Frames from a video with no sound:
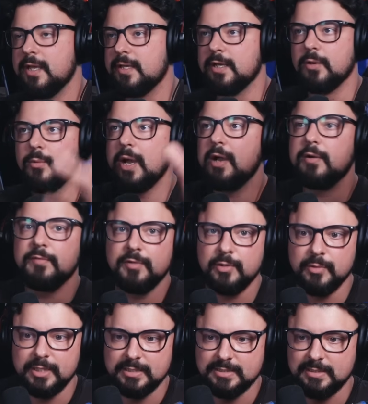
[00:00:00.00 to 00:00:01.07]
you know, however
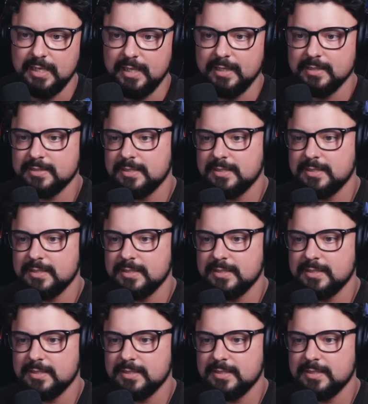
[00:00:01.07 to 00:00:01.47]
you want to say it.